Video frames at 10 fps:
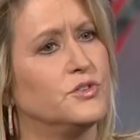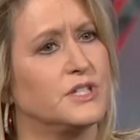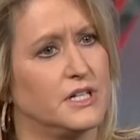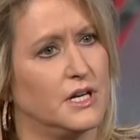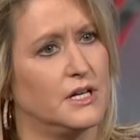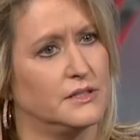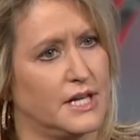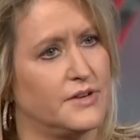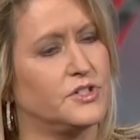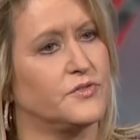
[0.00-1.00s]
using a
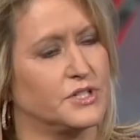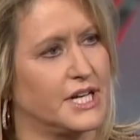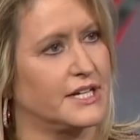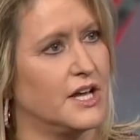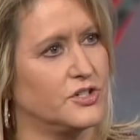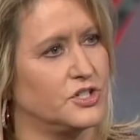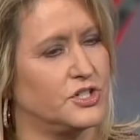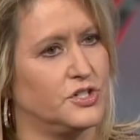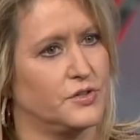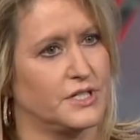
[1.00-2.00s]
lot of different technology to
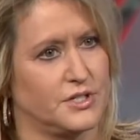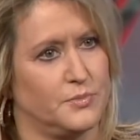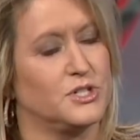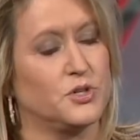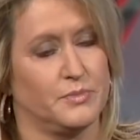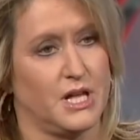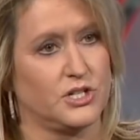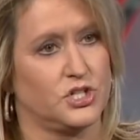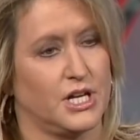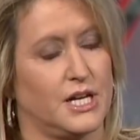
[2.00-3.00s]
do this. You mentioned
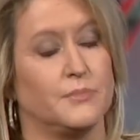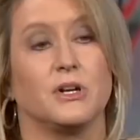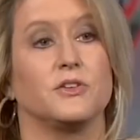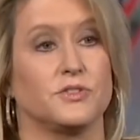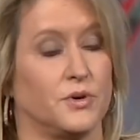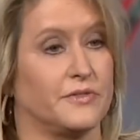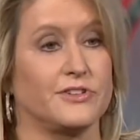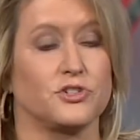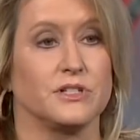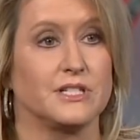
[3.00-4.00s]
blockchain, but also
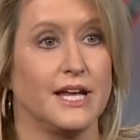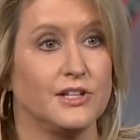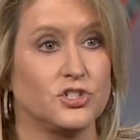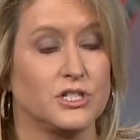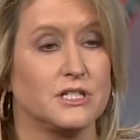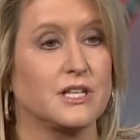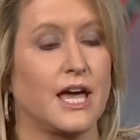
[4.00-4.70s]
artificial intelligence.